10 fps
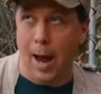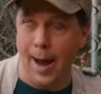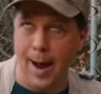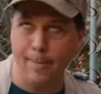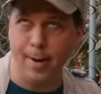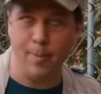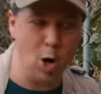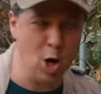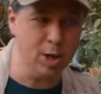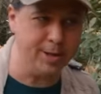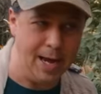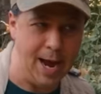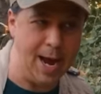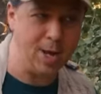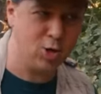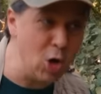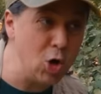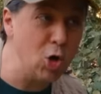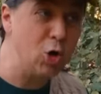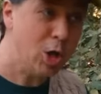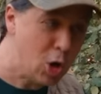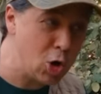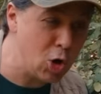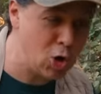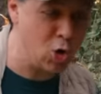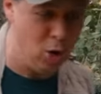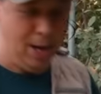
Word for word: Happy birthday to you.